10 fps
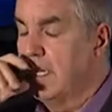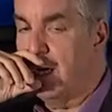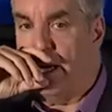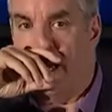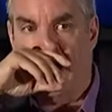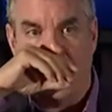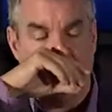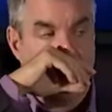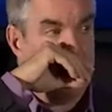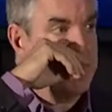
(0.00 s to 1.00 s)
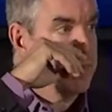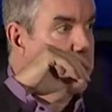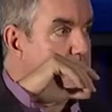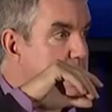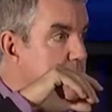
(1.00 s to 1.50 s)

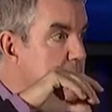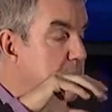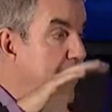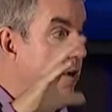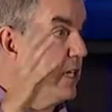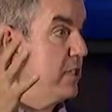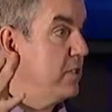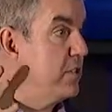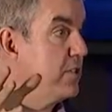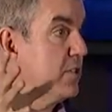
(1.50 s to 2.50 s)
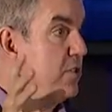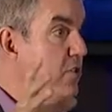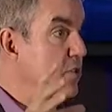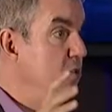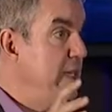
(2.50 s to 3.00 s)
barriers
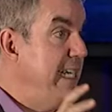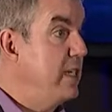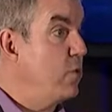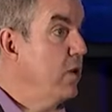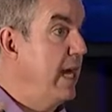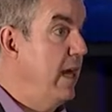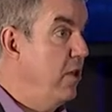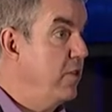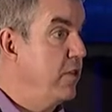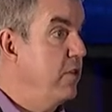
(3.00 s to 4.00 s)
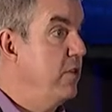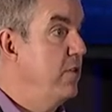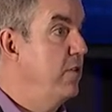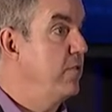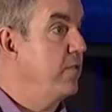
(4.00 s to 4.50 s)
to equal health
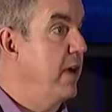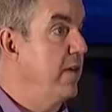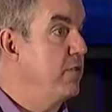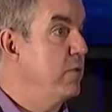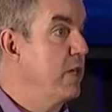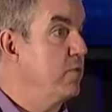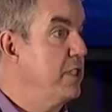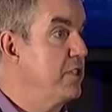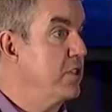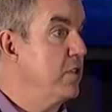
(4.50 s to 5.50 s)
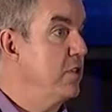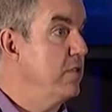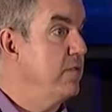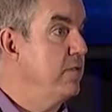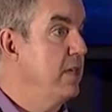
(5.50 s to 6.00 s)
for everyone we
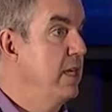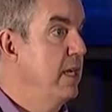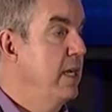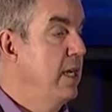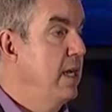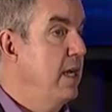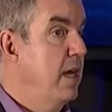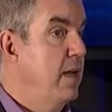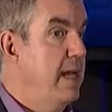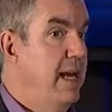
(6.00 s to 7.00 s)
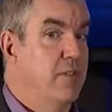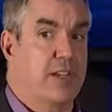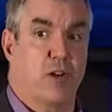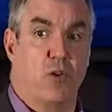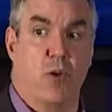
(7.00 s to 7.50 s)
serve,
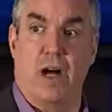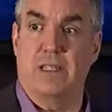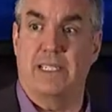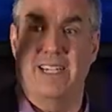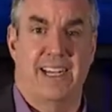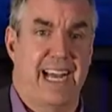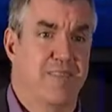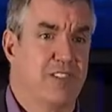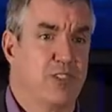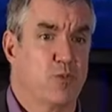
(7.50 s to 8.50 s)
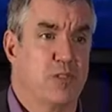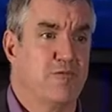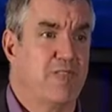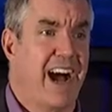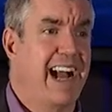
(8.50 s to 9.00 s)
healthcare quality on average would
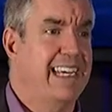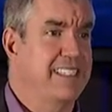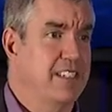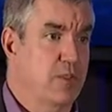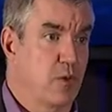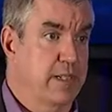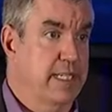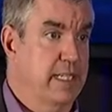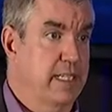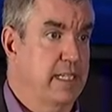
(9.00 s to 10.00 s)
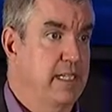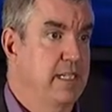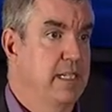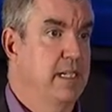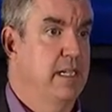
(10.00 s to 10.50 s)
rise inordinately.
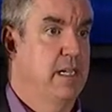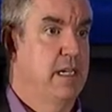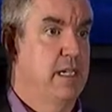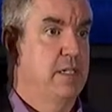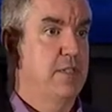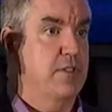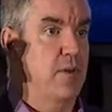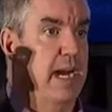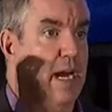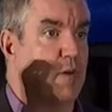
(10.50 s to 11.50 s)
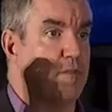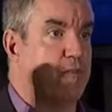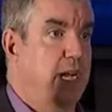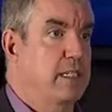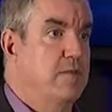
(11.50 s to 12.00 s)
So how
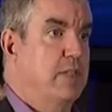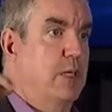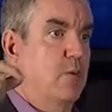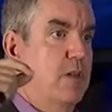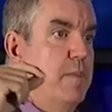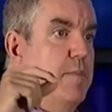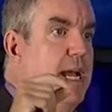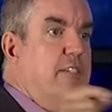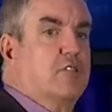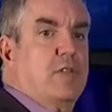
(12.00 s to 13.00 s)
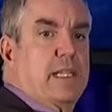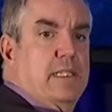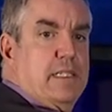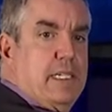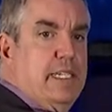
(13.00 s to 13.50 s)
effectively are we measuring
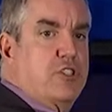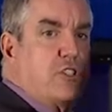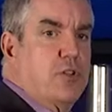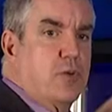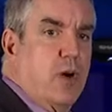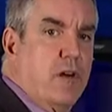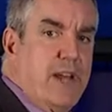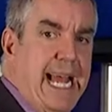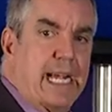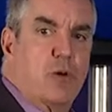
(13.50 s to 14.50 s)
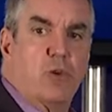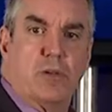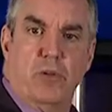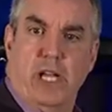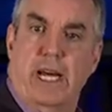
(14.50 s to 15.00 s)
this issue of
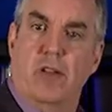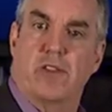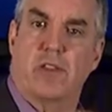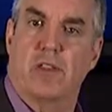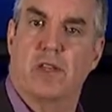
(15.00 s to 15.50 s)
equitable health